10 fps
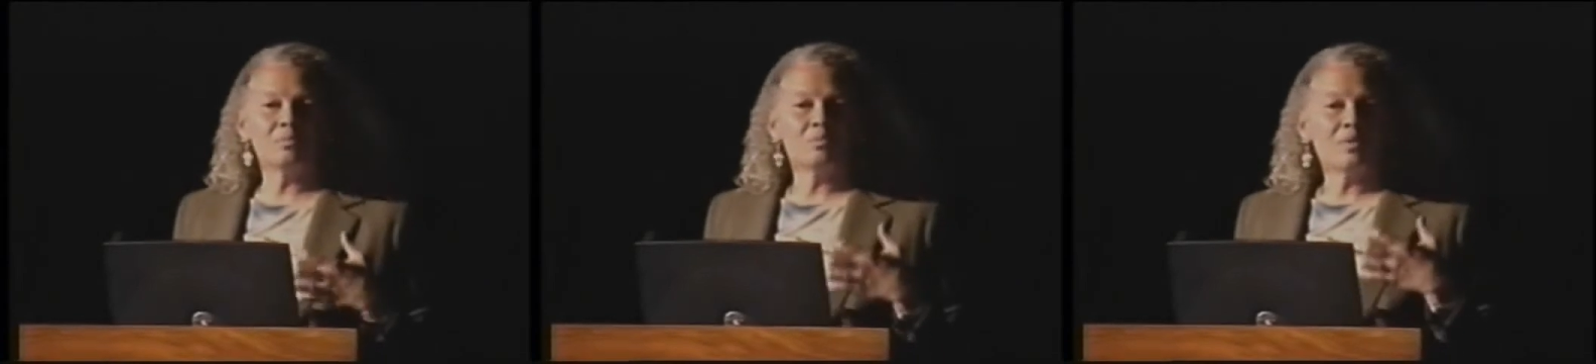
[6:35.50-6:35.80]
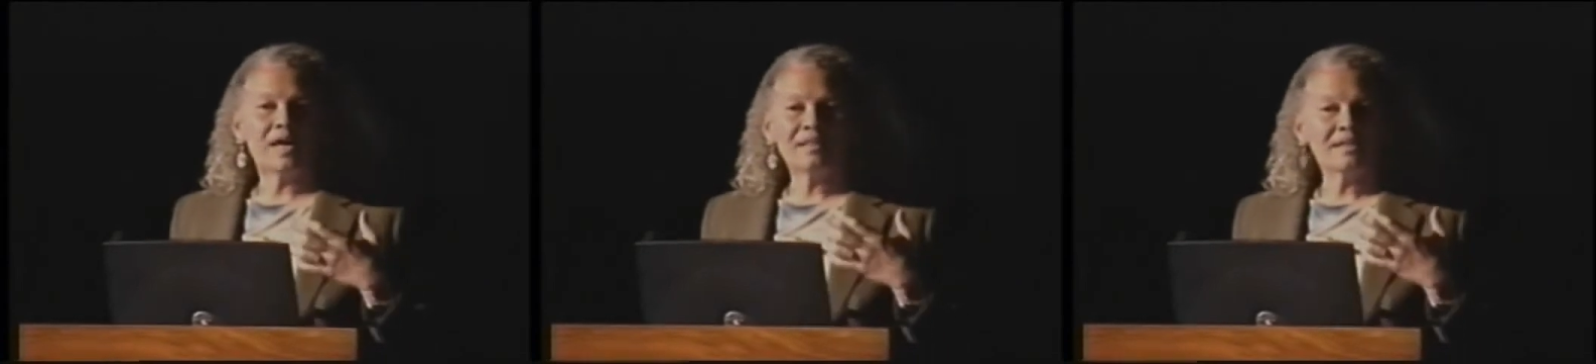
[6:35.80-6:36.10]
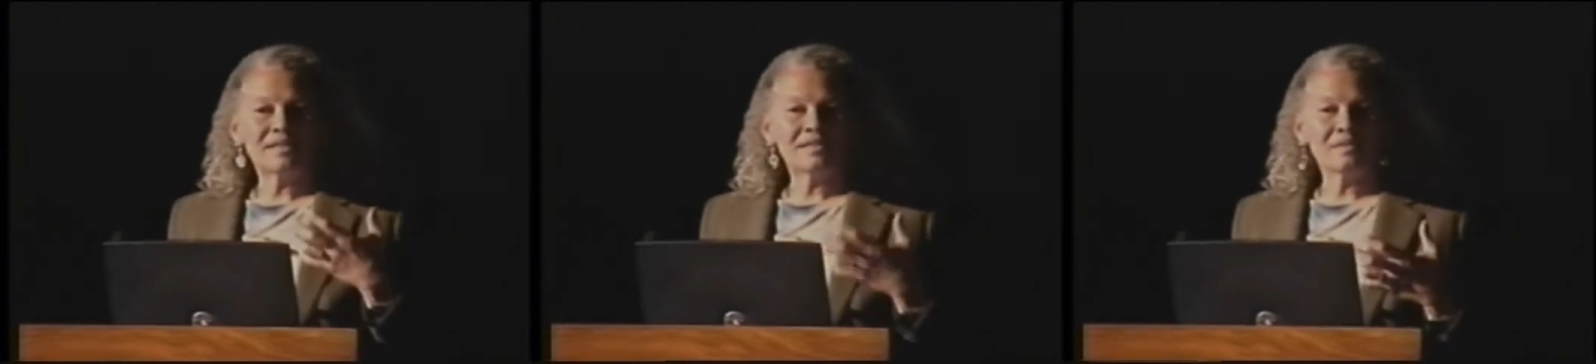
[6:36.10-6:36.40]
what
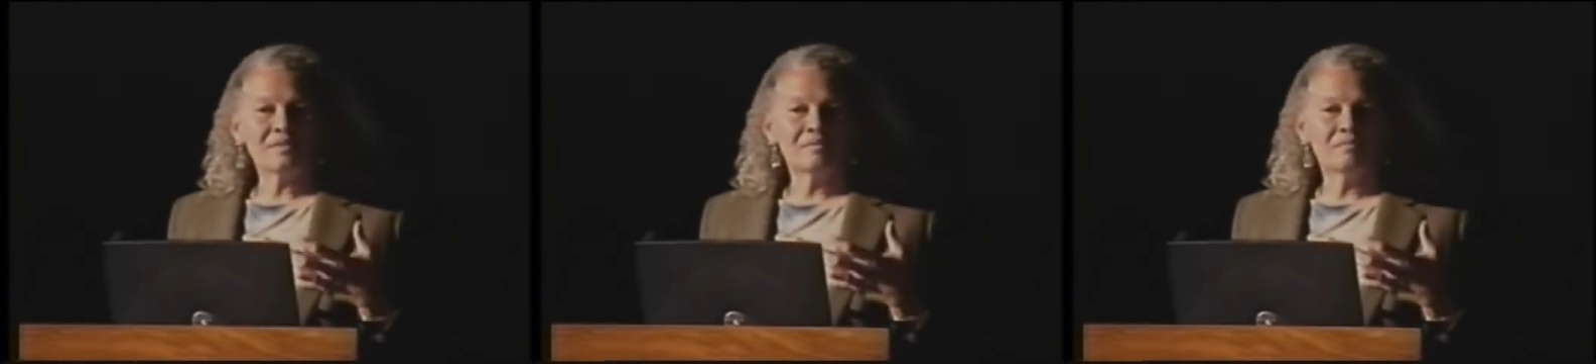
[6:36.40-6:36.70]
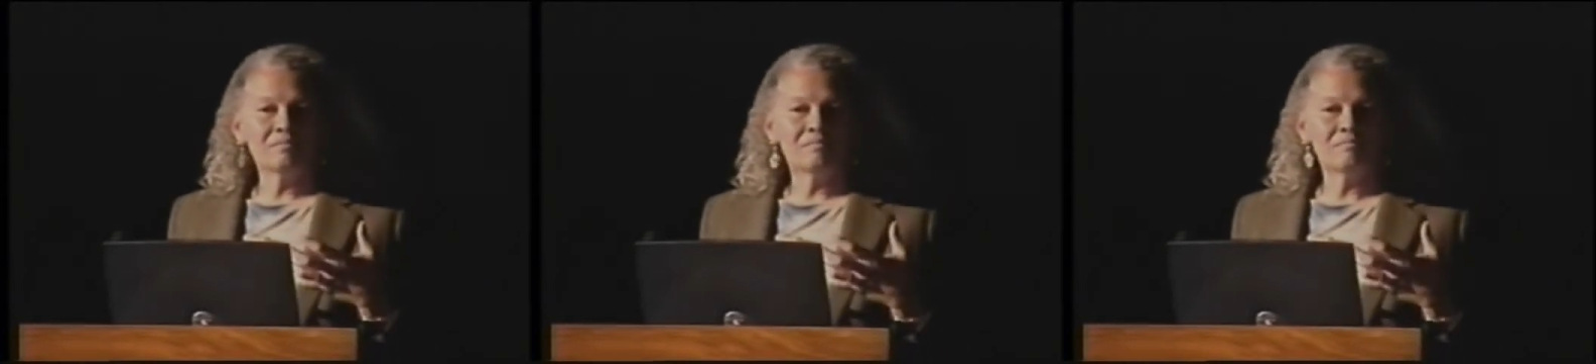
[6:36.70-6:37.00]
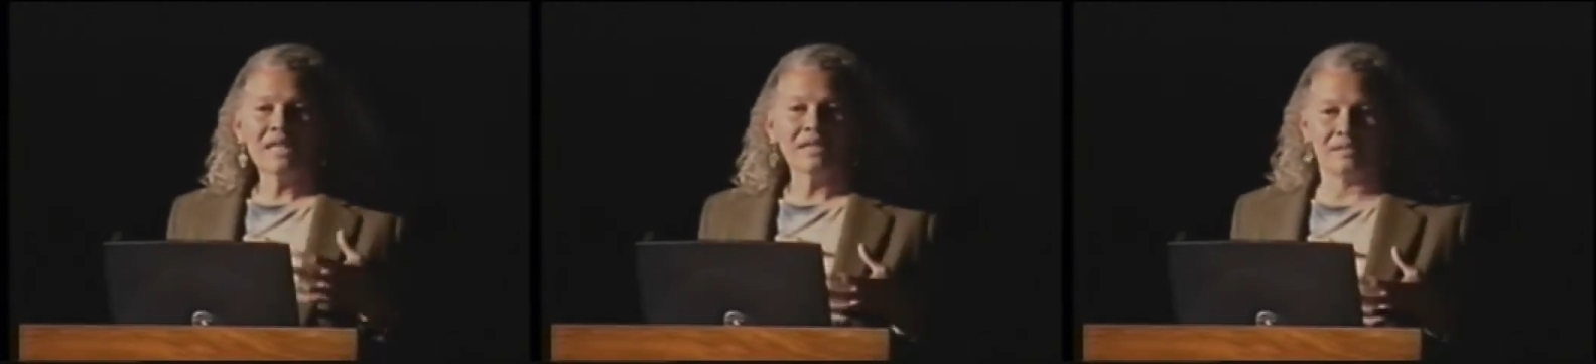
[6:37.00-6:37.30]
this
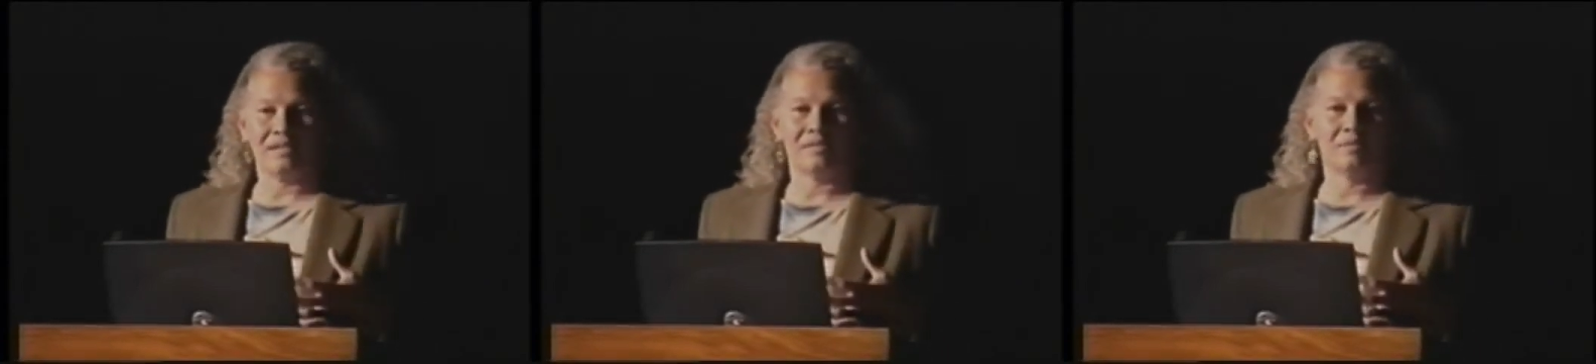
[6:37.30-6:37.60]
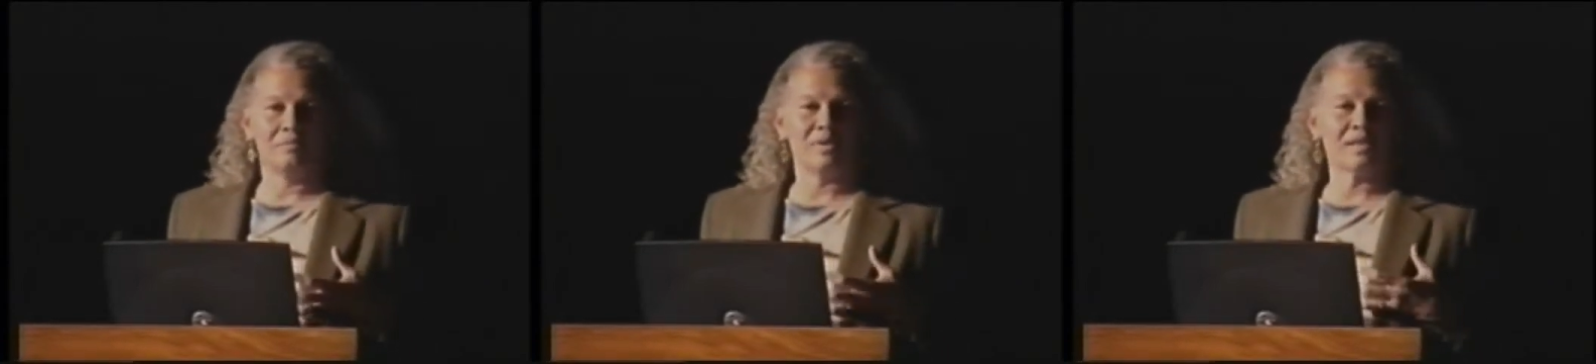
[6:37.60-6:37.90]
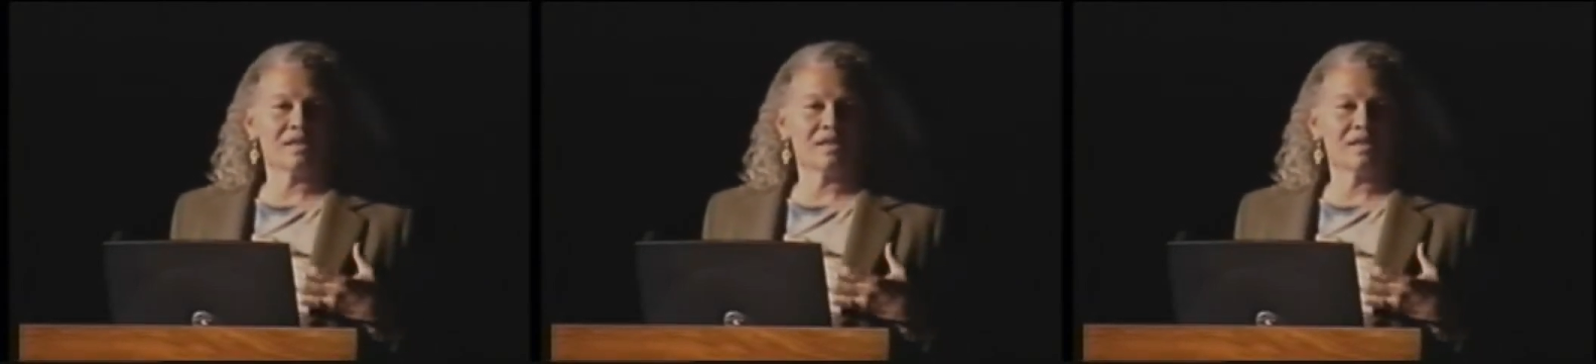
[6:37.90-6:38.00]
means, what the